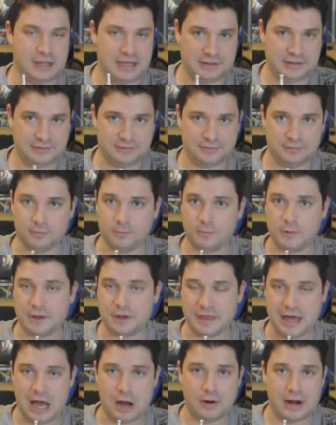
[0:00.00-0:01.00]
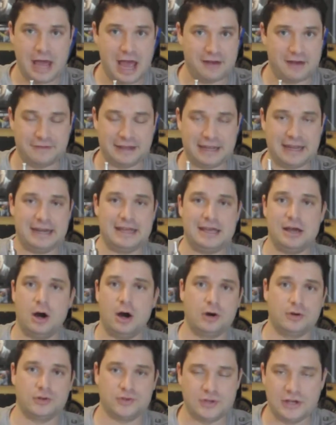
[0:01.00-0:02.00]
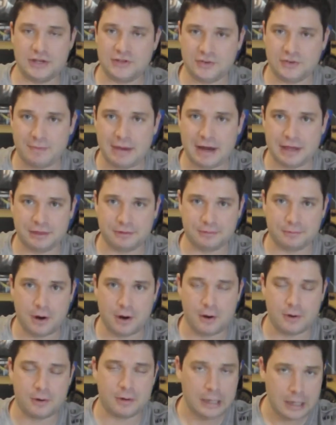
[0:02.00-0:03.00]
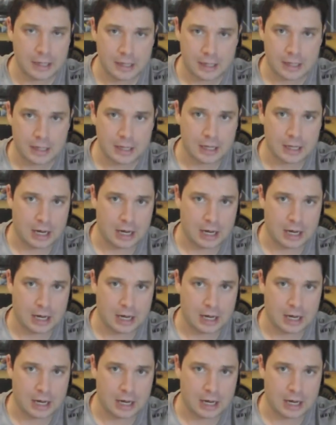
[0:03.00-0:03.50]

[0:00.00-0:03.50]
this without having any harshness in my throat.